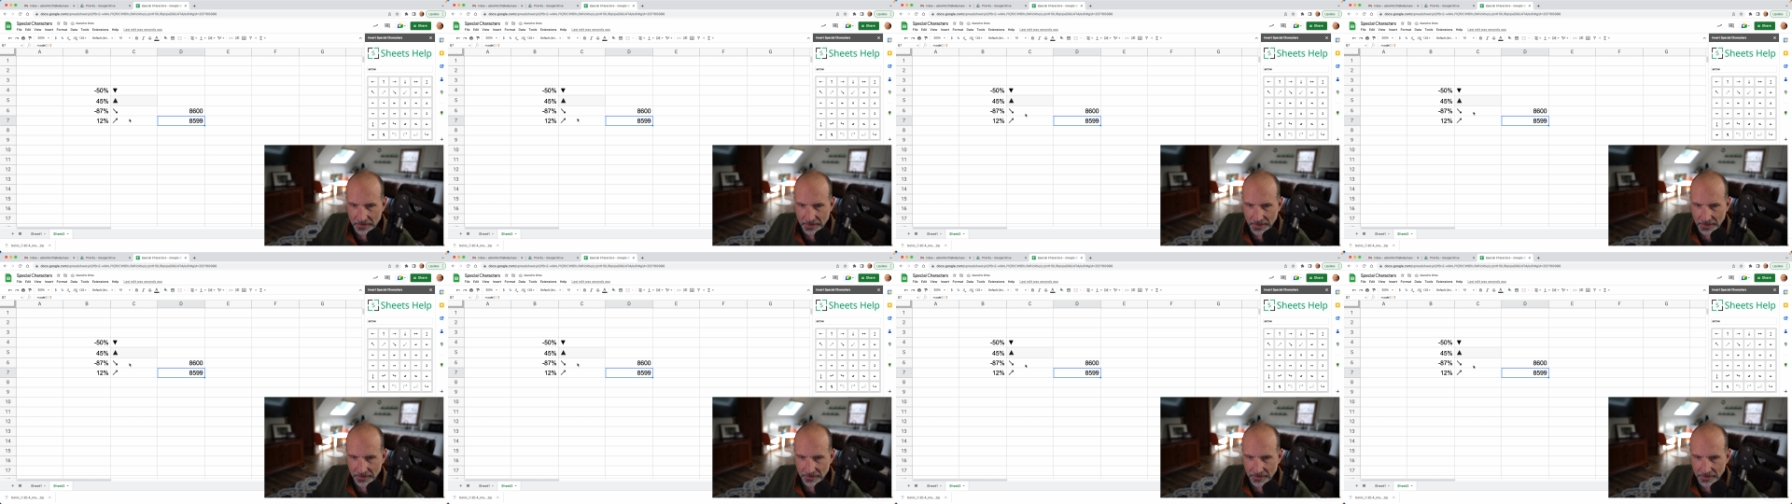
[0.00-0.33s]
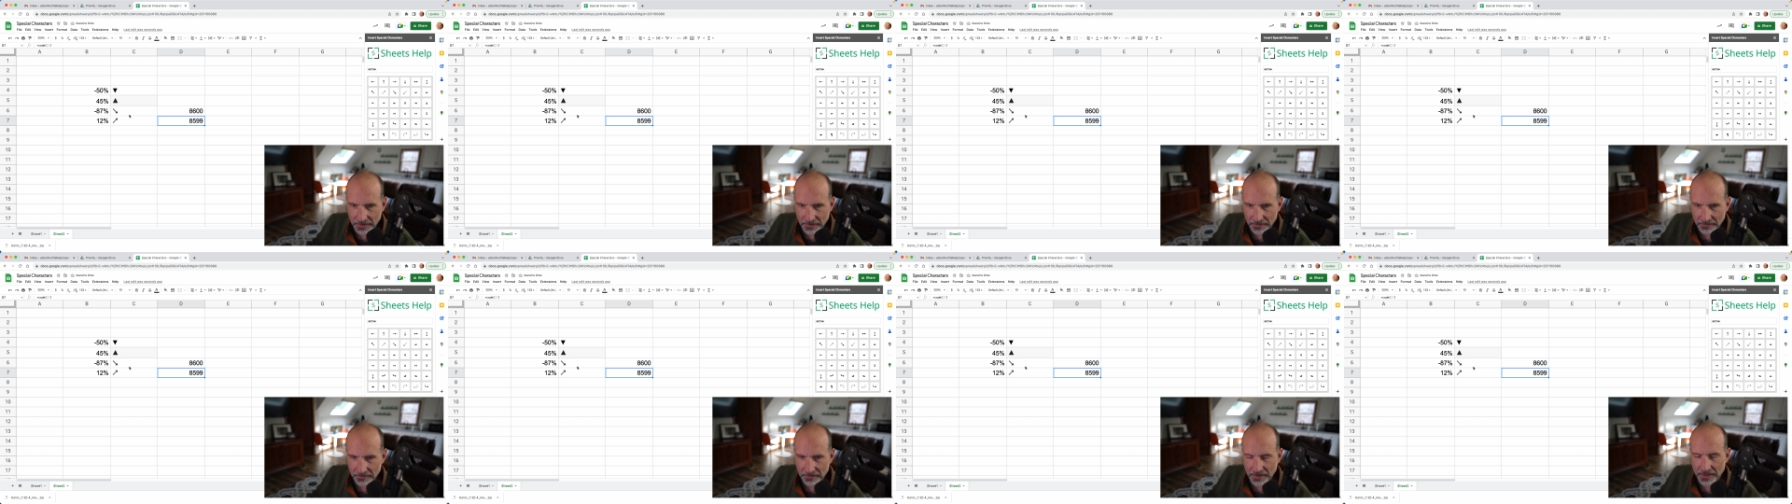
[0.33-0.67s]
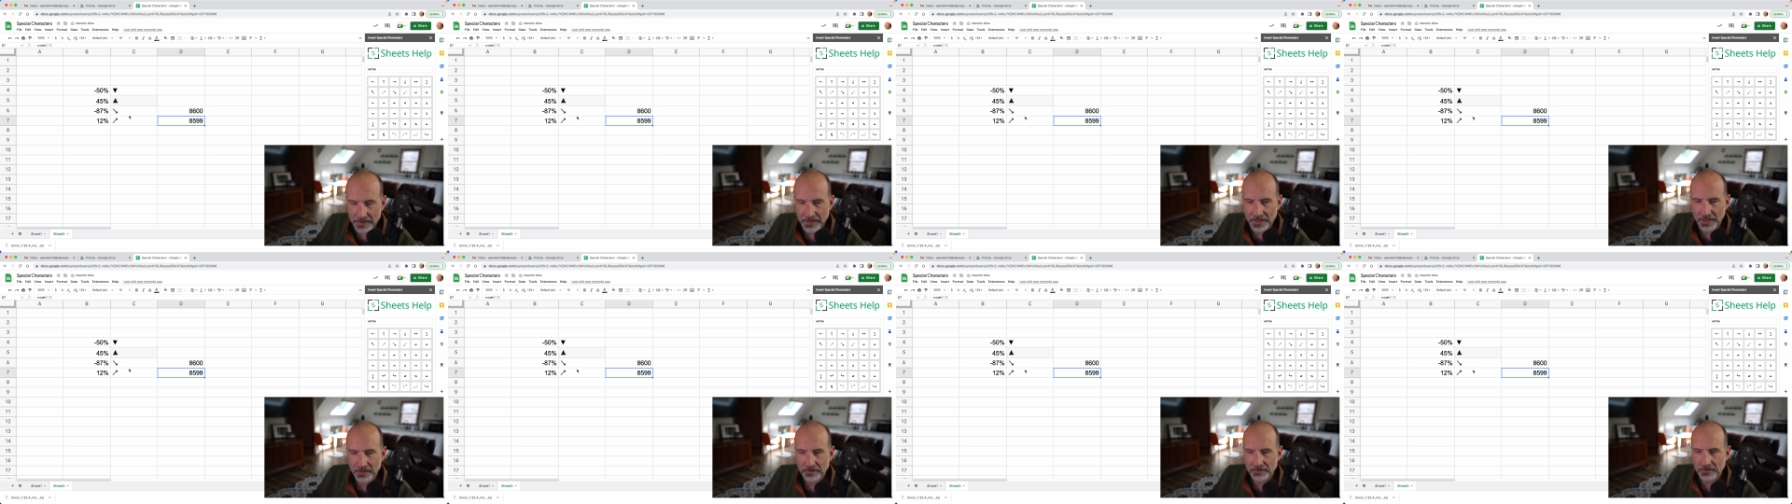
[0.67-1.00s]
kind of in the
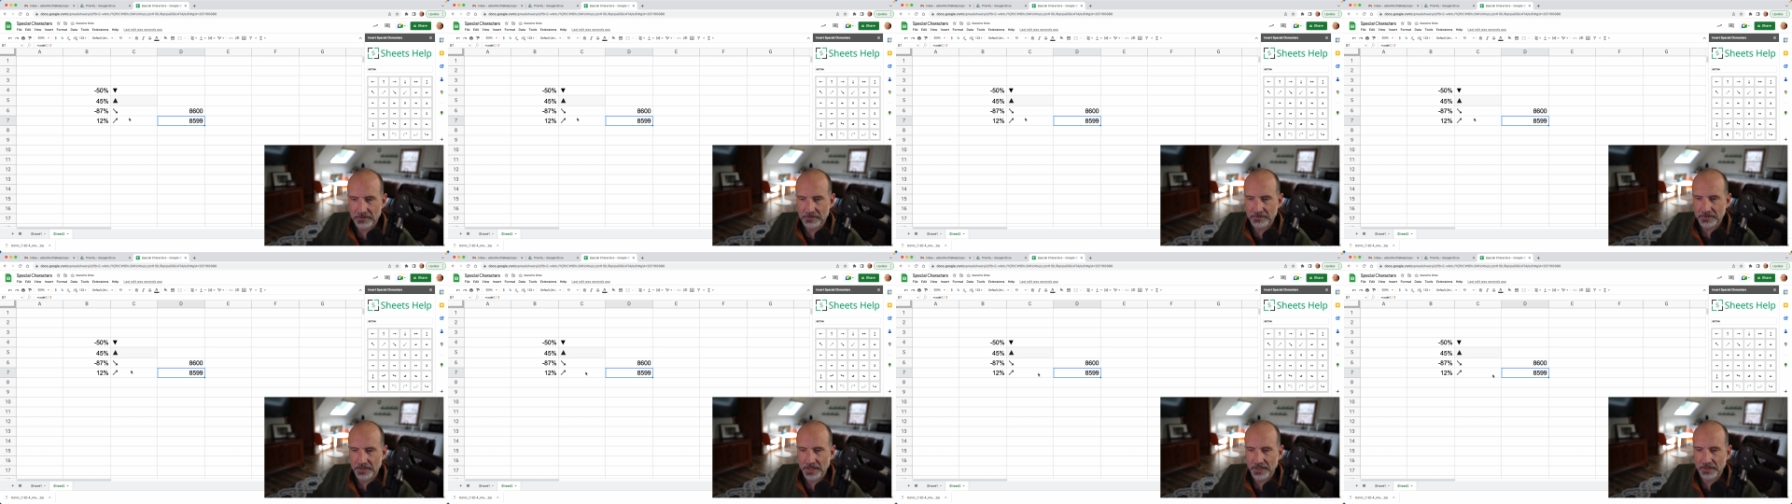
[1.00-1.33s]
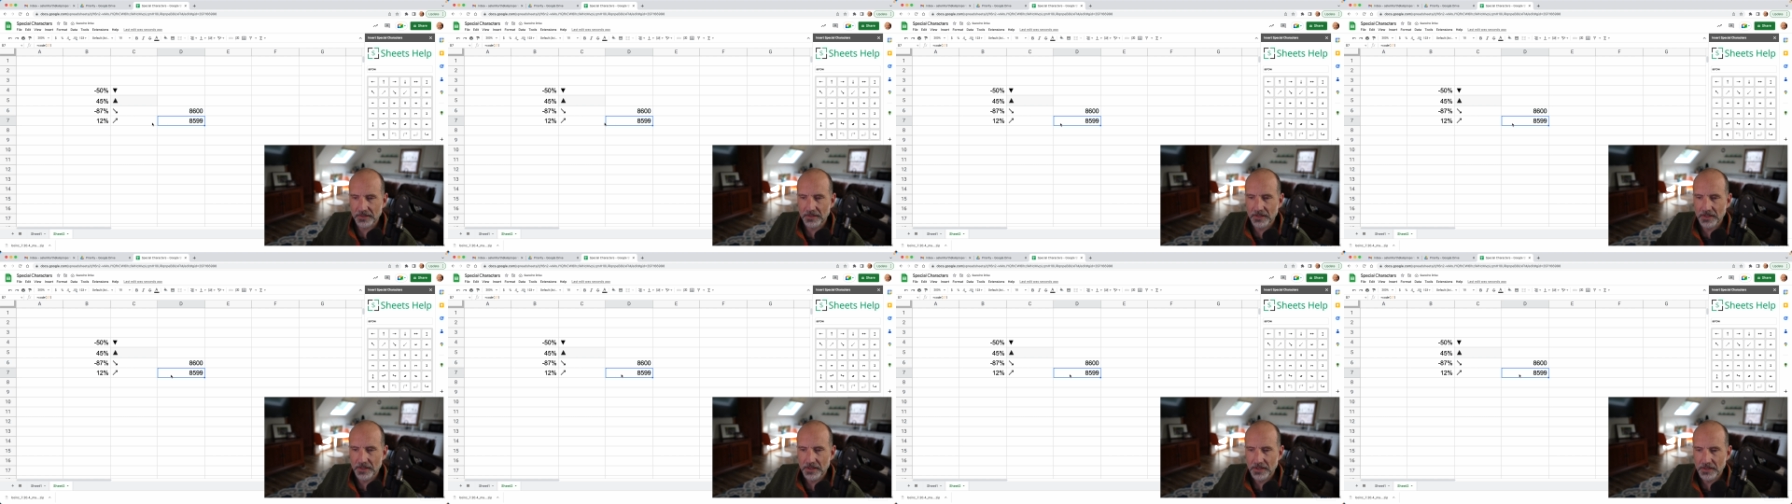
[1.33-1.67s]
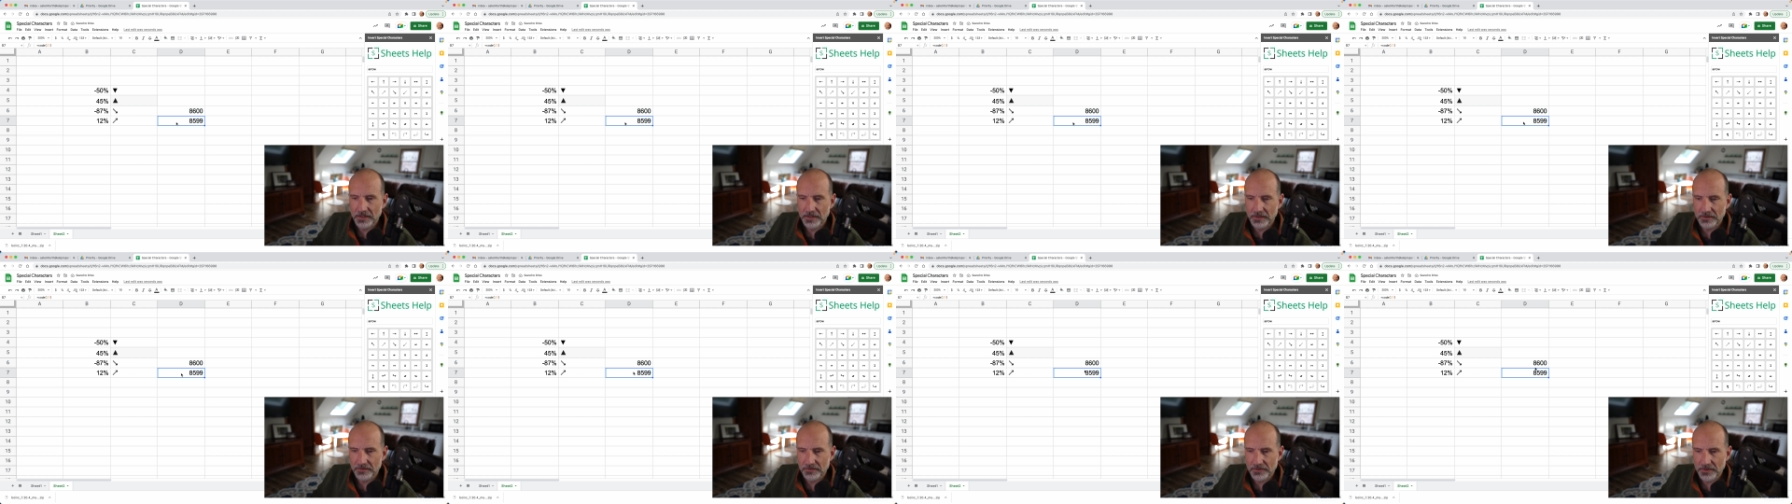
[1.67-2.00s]
same character set,
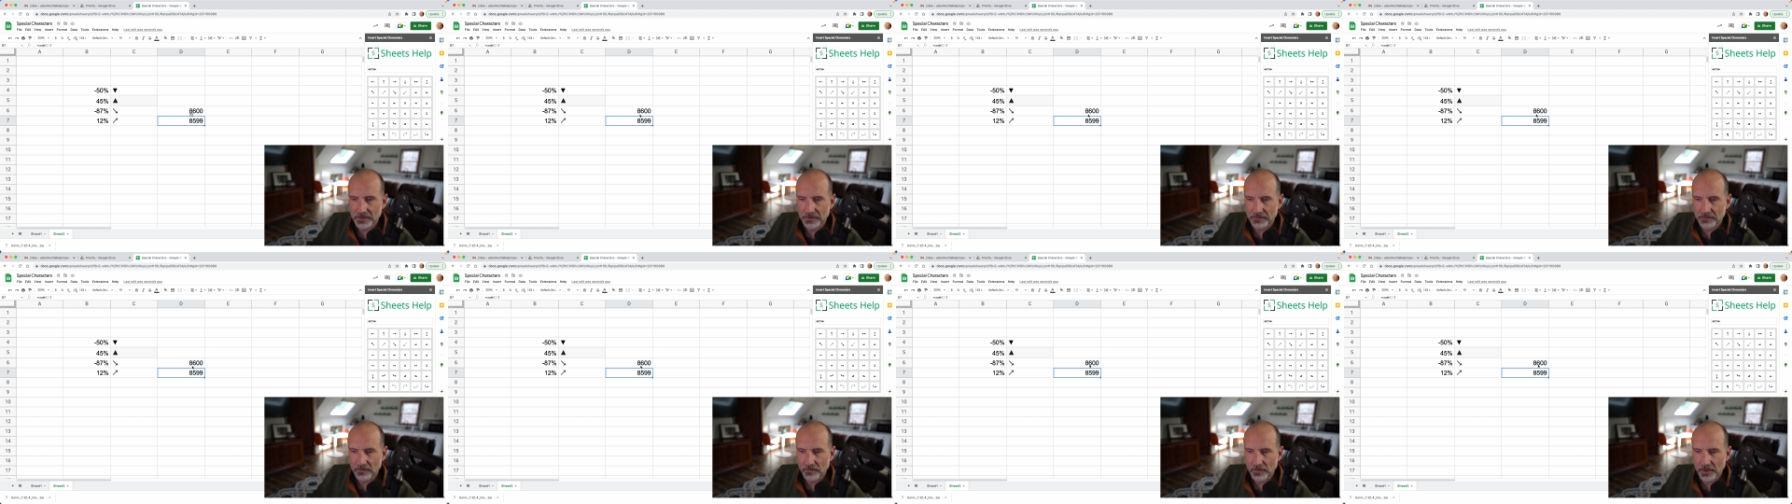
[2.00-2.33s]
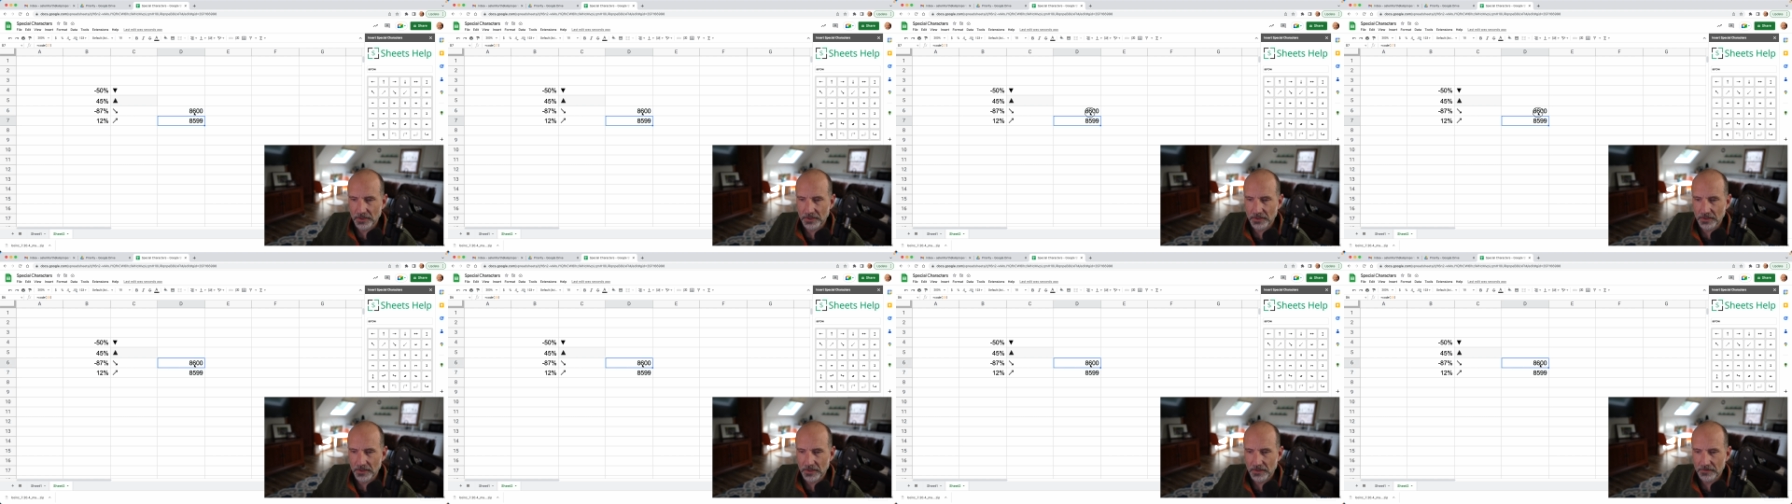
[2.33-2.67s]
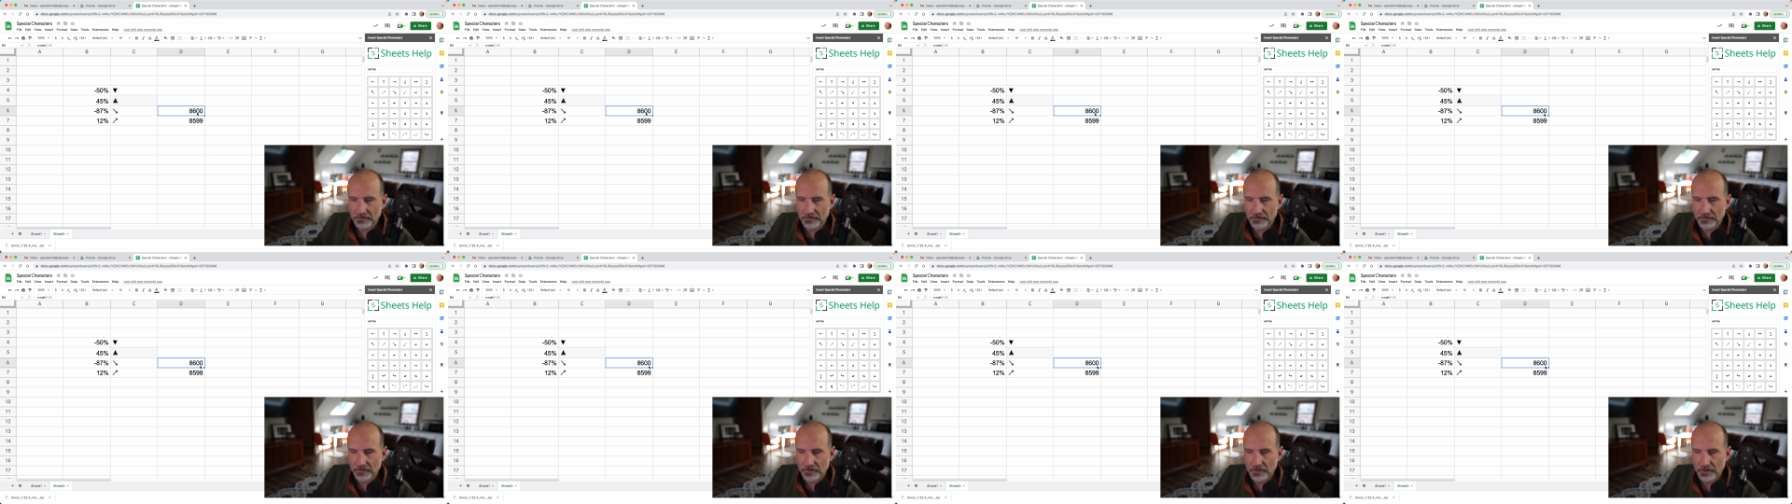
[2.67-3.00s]
is just one
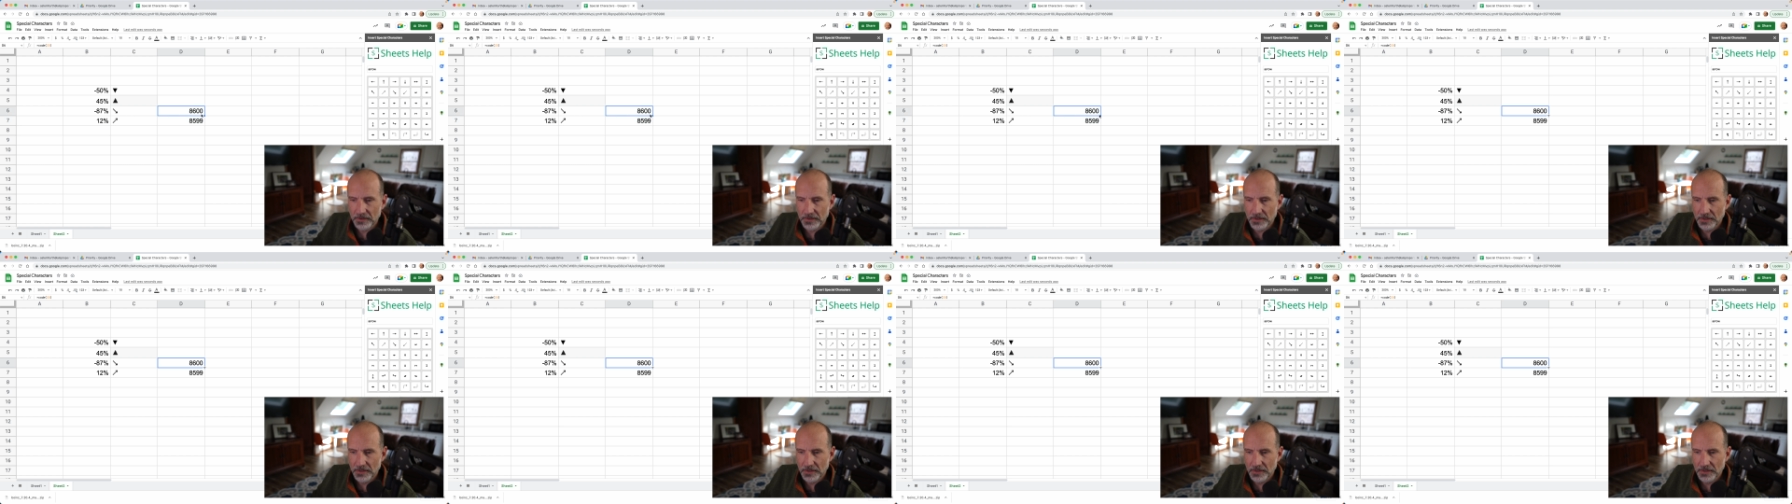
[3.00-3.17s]
off.